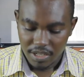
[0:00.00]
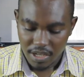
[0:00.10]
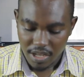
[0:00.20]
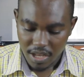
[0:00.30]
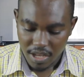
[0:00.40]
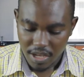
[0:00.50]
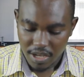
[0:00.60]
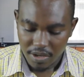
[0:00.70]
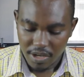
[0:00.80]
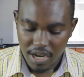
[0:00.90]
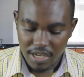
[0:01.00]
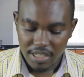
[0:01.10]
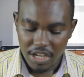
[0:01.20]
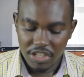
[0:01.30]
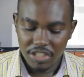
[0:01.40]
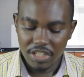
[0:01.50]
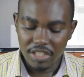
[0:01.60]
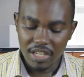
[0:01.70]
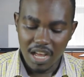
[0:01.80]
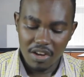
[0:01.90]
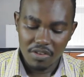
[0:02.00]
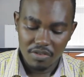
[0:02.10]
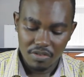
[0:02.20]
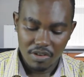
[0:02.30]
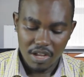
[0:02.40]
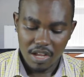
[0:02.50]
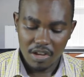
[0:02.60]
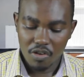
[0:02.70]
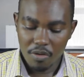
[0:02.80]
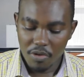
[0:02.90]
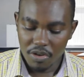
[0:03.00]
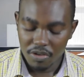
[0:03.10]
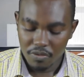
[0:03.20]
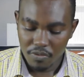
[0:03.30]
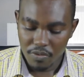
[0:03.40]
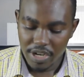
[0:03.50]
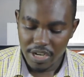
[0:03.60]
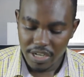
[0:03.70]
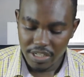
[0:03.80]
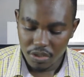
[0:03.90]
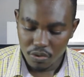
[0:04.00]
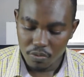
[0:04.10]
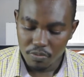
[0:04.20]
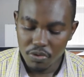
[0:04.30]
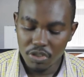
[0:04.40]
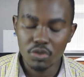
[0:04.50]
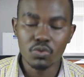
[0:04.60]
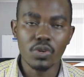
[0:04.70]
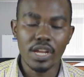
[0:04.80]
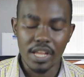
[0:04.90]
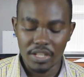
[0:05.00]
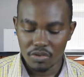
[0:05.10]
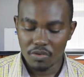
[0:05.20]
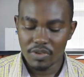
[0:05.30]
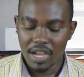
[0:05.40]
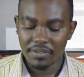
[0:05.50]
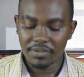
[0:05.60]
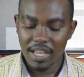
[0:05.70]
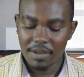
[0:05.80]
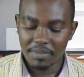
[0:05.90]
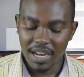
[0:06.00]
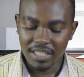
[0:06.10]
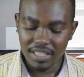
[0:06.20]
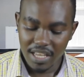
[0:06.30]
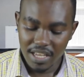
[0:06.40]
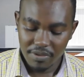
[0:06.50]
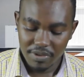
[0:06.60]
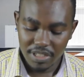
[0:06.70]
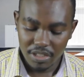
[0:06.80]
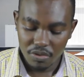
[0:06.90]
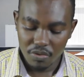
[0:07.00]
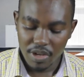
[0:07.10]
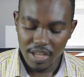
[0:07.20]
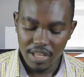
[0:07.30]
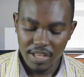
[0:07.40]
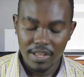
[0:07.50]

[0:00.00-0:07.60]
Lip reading: and H is now common, we need to put 2A. So we have A plus A, which is 2A,